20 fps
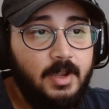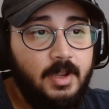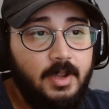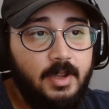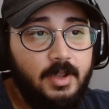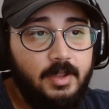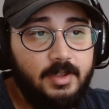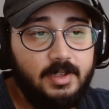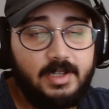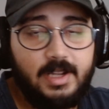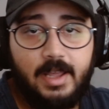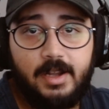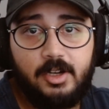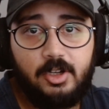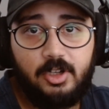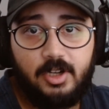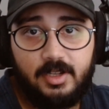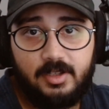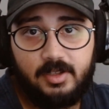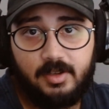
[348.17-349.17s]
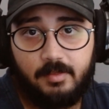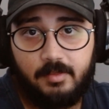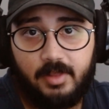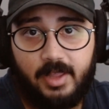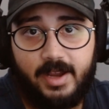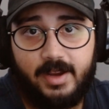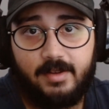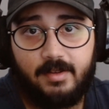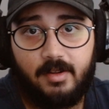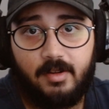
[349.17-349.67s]
this kind of sheds some
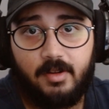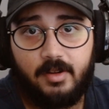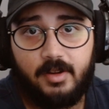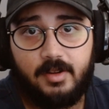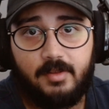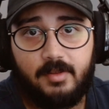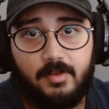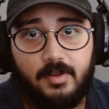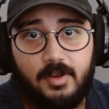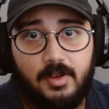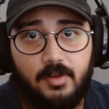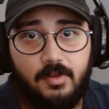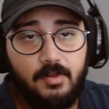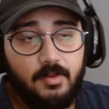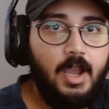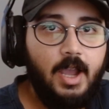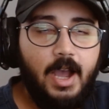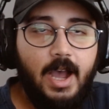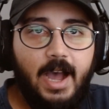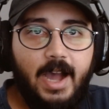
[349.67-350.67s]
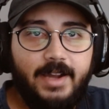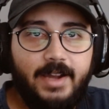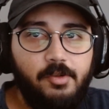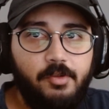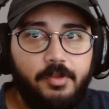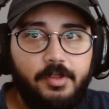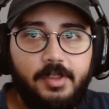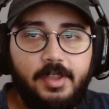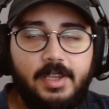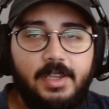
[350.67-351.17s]
light on it for you. I
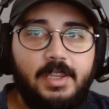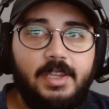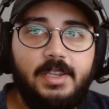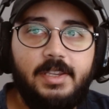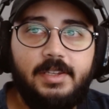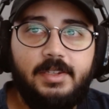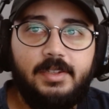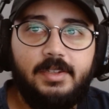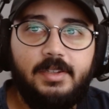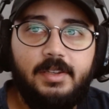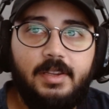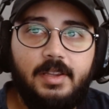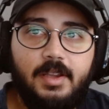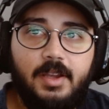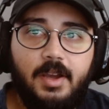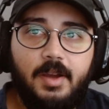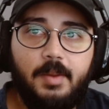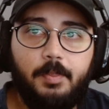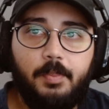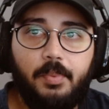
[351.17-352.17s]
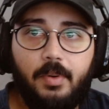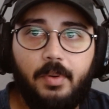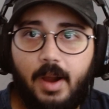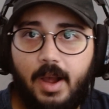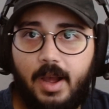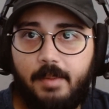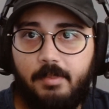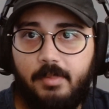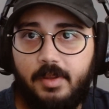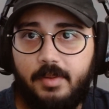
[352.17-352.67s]
don't think he's a
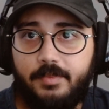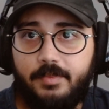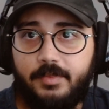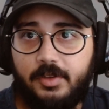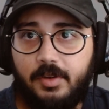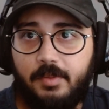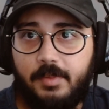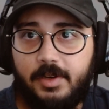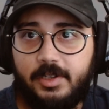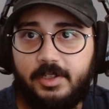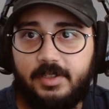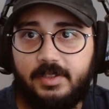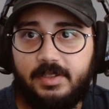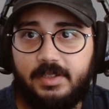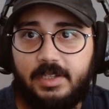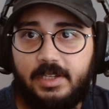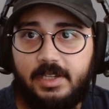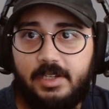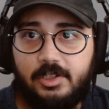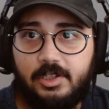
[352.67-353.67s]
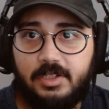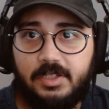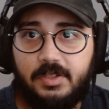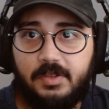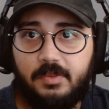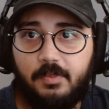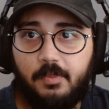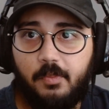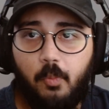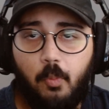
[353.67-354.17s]
problem so much as he
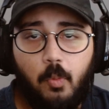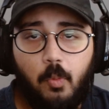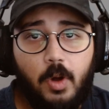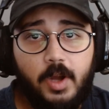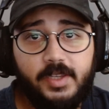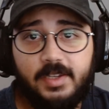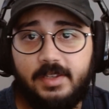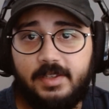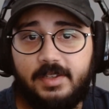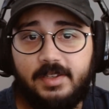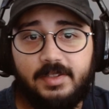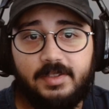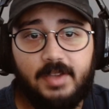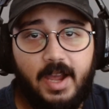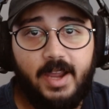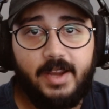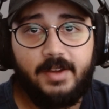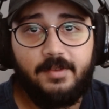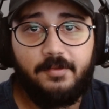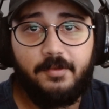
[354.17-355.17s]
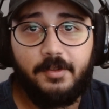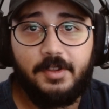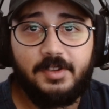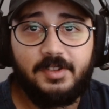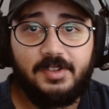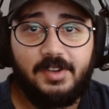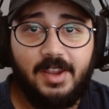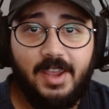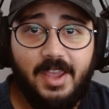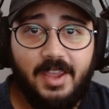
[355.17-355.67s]
just wasn't designed for
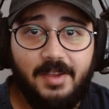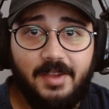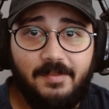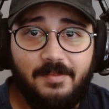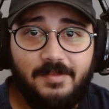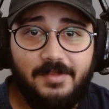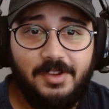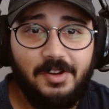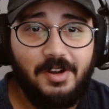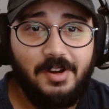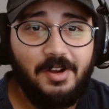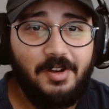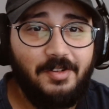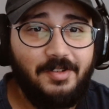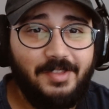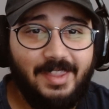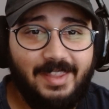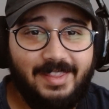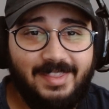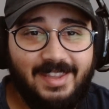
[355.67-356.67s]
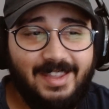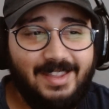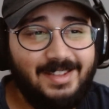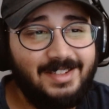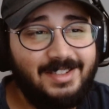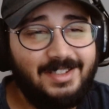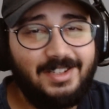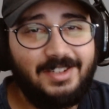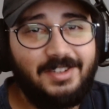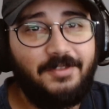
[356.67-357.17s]
this game. You know,
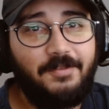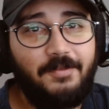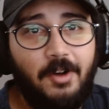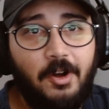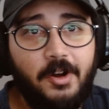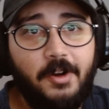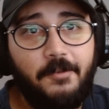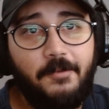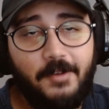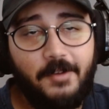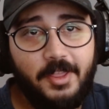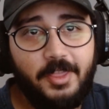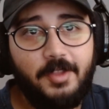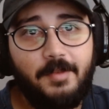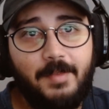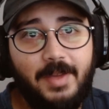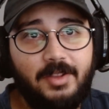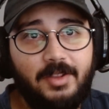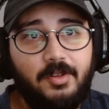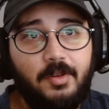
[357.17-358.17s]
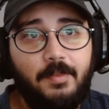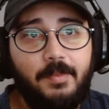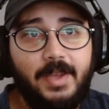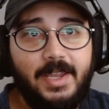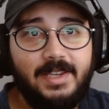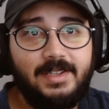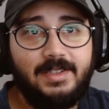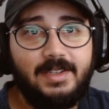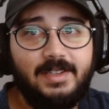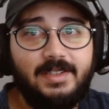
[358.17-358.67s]
it's just on a fundamental
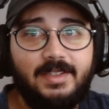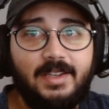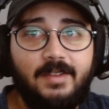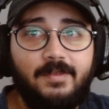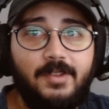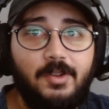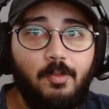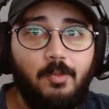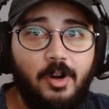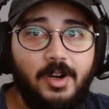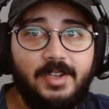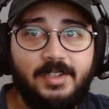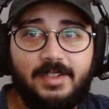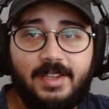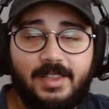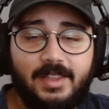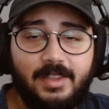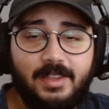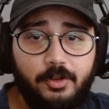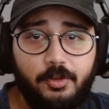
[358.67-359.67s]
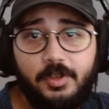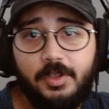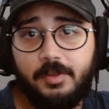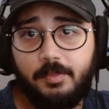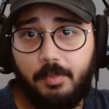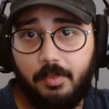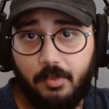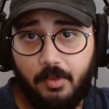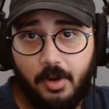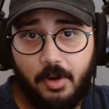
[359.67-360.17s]
basis. If you want to say that Luke is
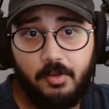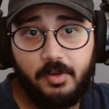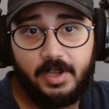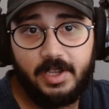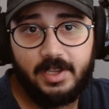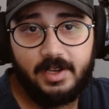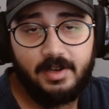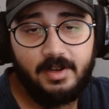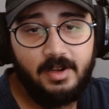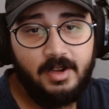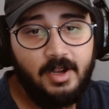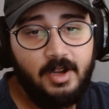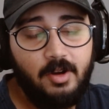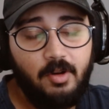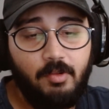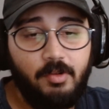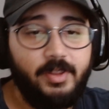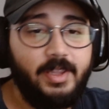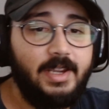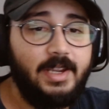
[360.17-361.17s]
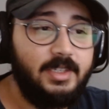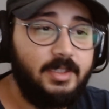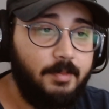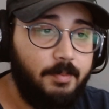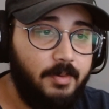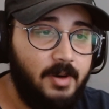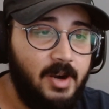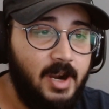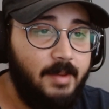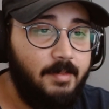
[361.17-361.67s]
broken or that he's a
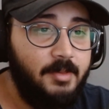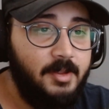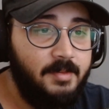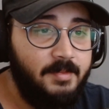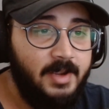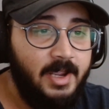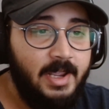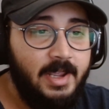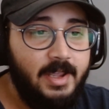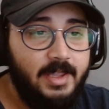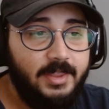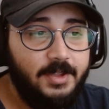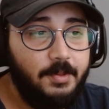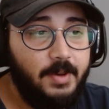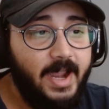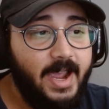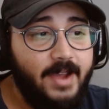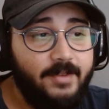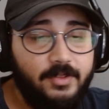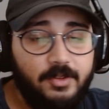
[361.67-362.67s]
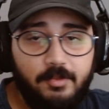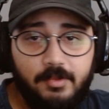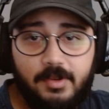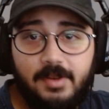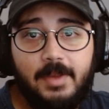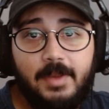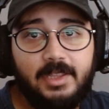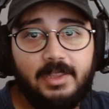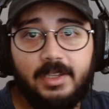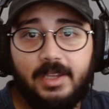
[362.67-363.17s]
problem, they would have to
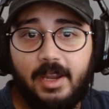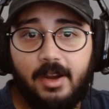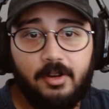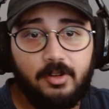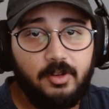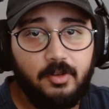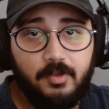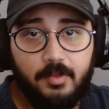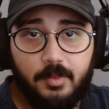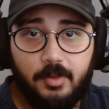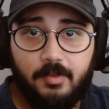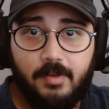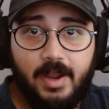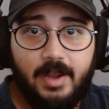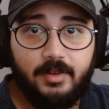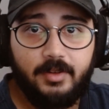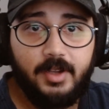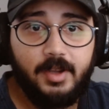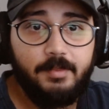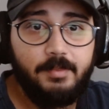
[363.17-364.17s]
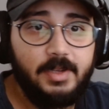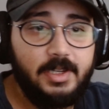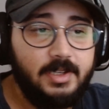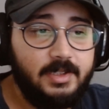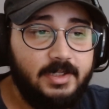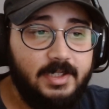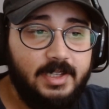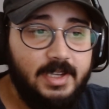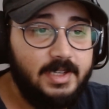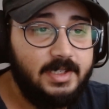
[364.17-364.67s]
remake the character from the ground up,
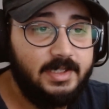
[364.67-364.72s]
because he is